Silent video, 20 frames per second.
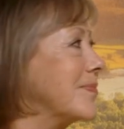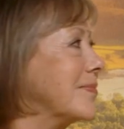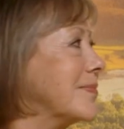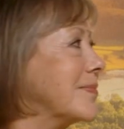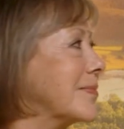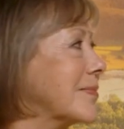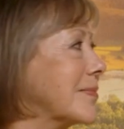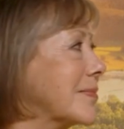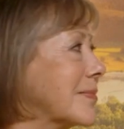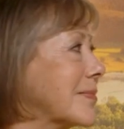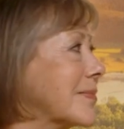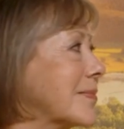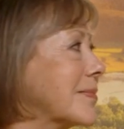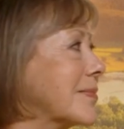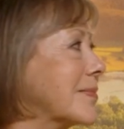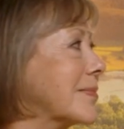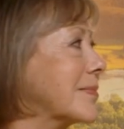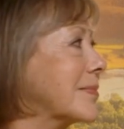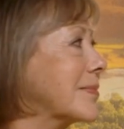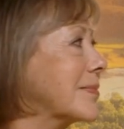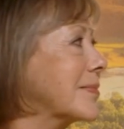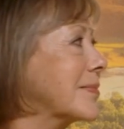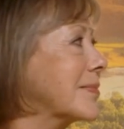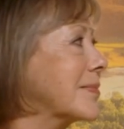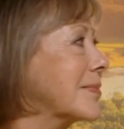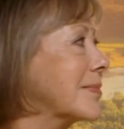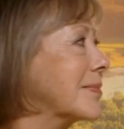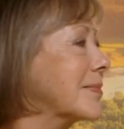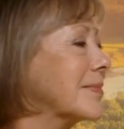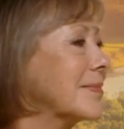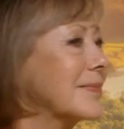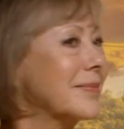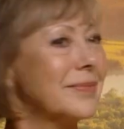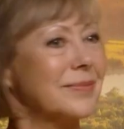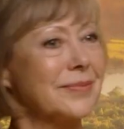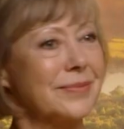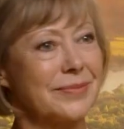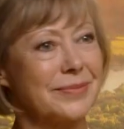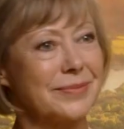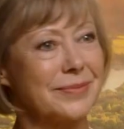
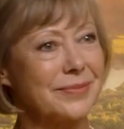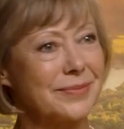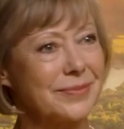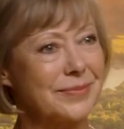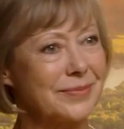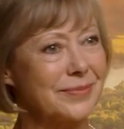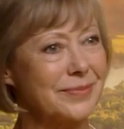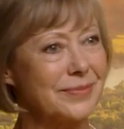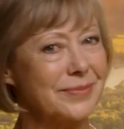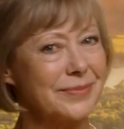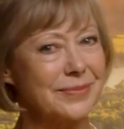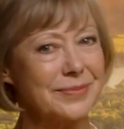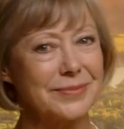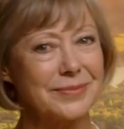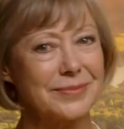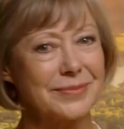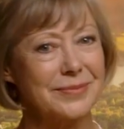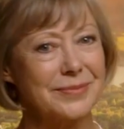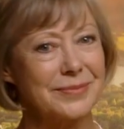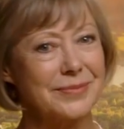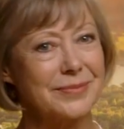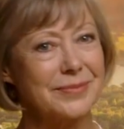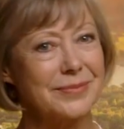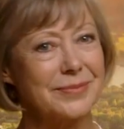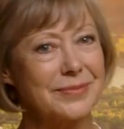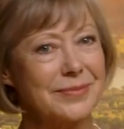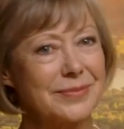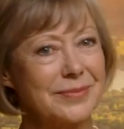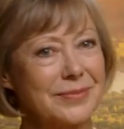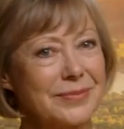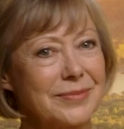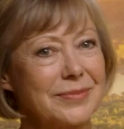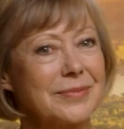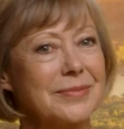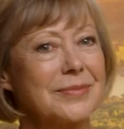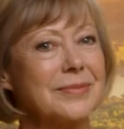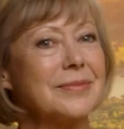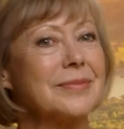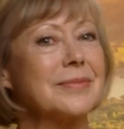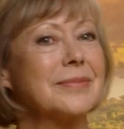
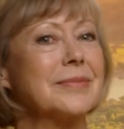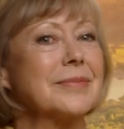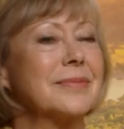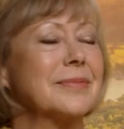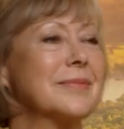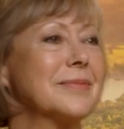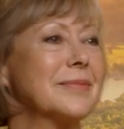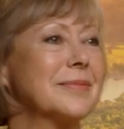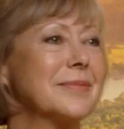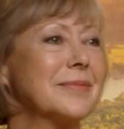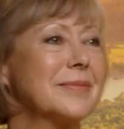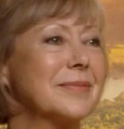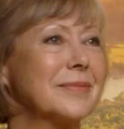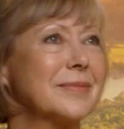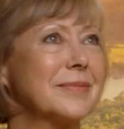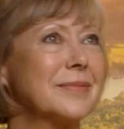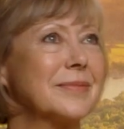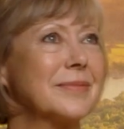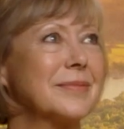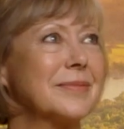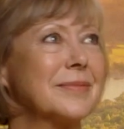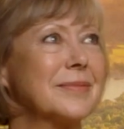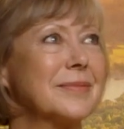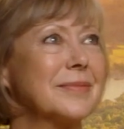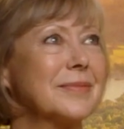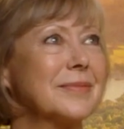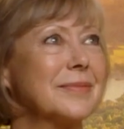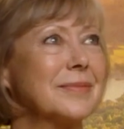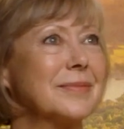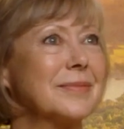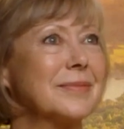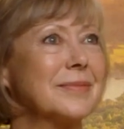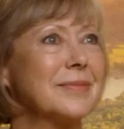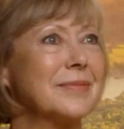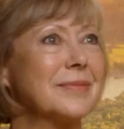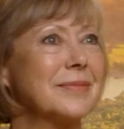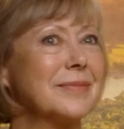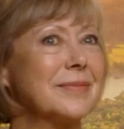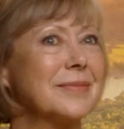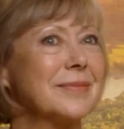
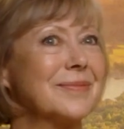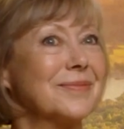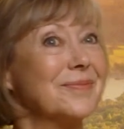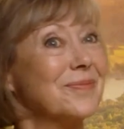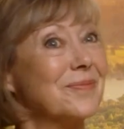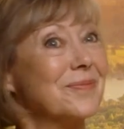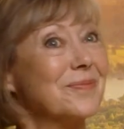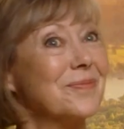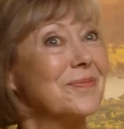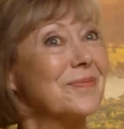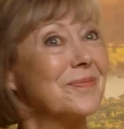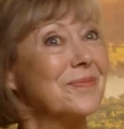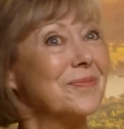No words are spoken by the person on screen.